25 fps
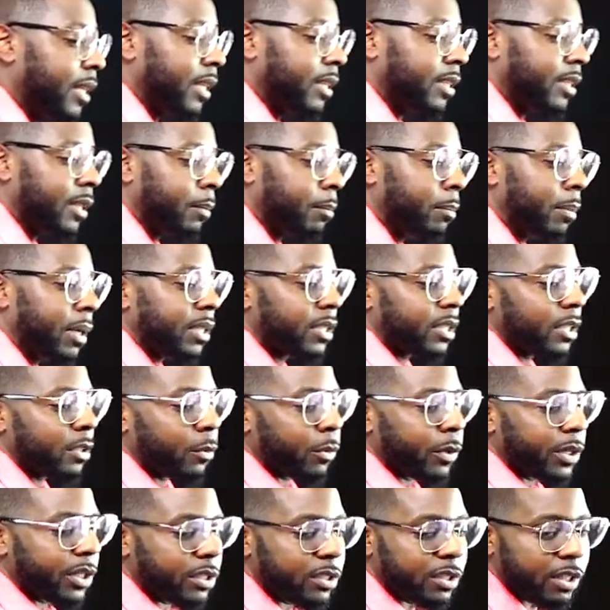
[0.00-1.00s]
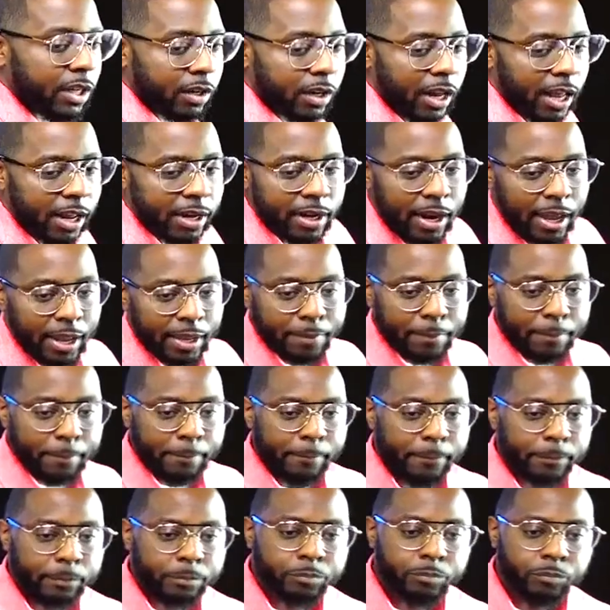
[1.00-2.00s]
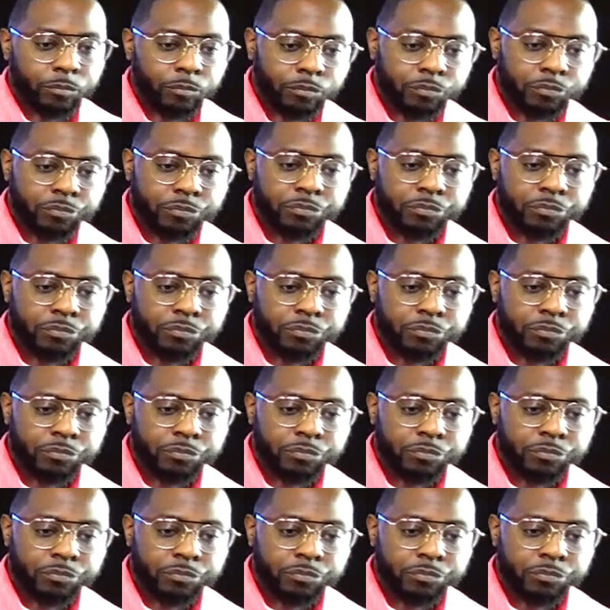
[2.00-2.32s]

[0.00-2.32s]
they should but should have went to jail that night. Right.